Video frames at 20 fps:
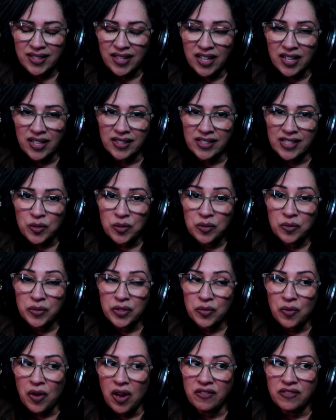Yeah, this one
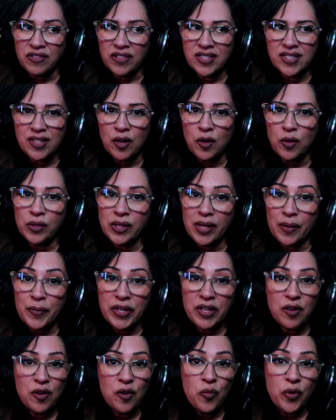was rough. So let
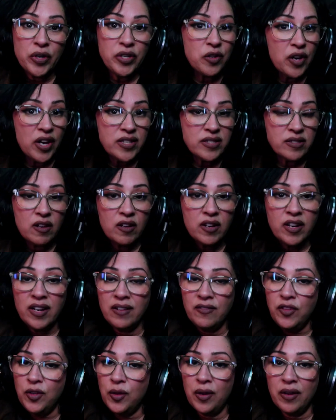me know what you guys thought, and
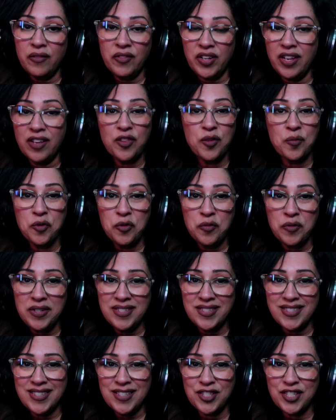if you have any other
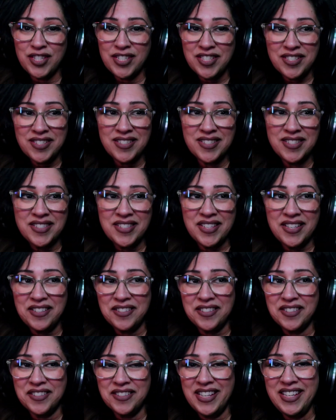movie suggestions that
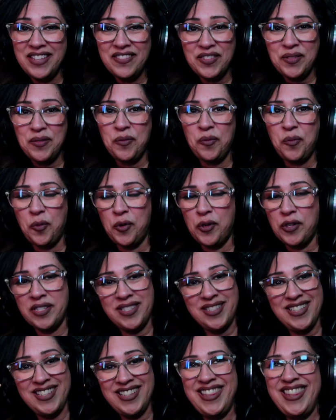are even
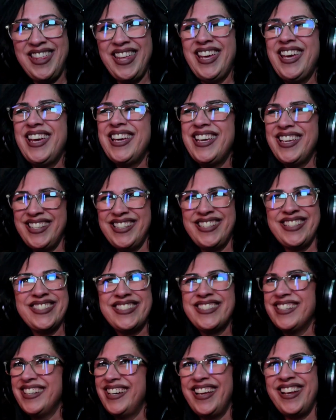worse than
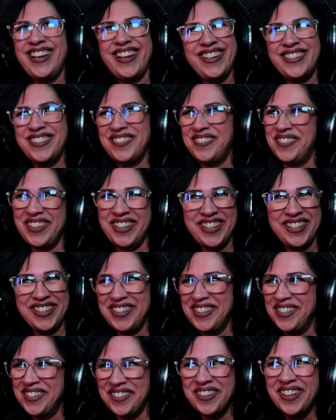this. I don't want to
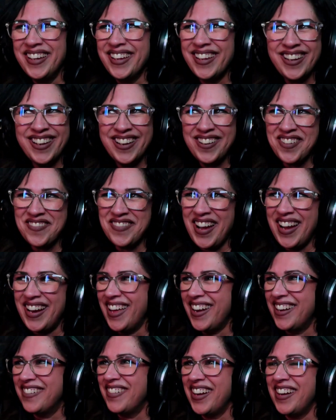know. Never
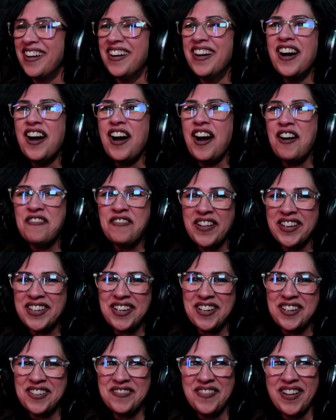mind. I don't want to. I'll find
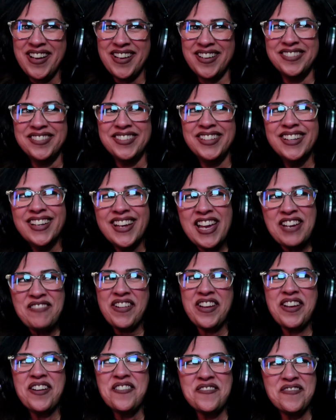out on my own, at
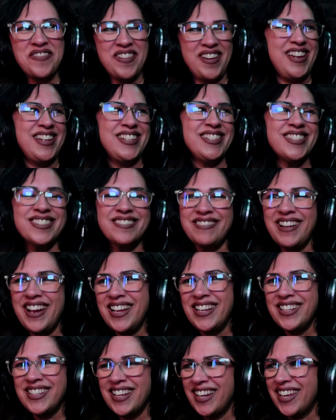my own pace,
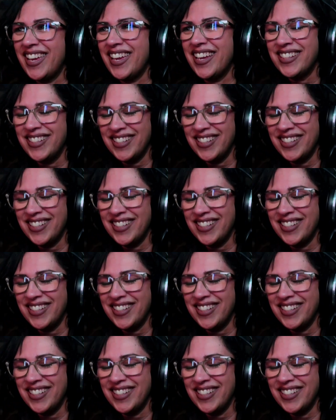right? I